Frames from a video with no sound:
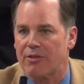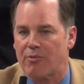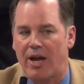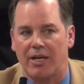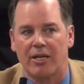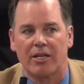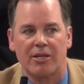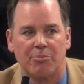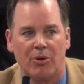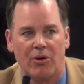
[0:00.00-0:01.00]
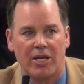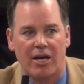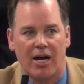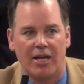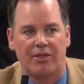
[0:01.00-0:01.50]
threatened to
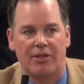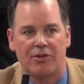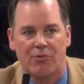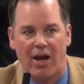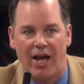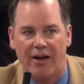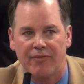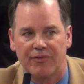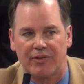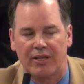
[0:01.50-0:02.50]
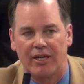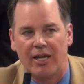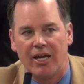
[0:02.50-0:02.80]
boycott the draft.